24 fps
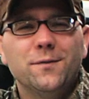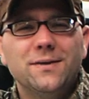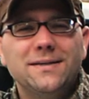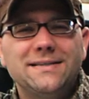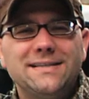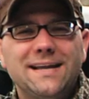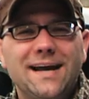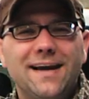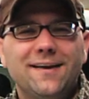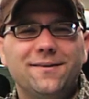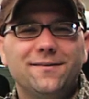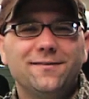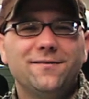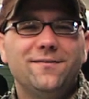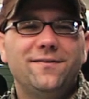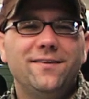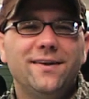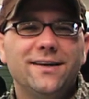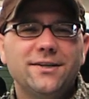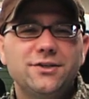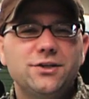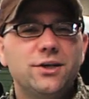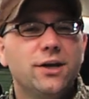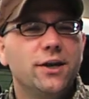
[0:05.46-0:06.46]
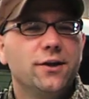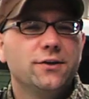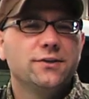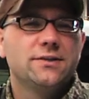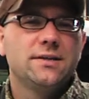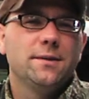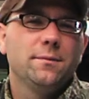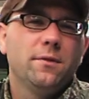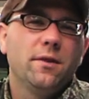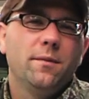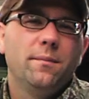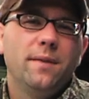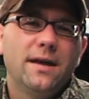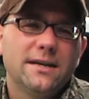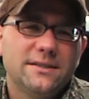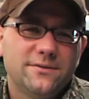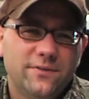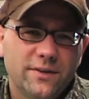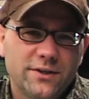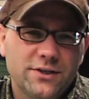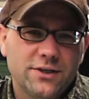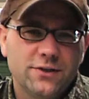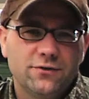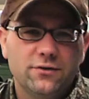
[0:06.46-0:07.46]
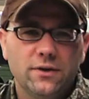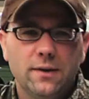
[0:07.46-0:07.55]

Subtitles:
from Recycled Fish. You know, some of the best fishing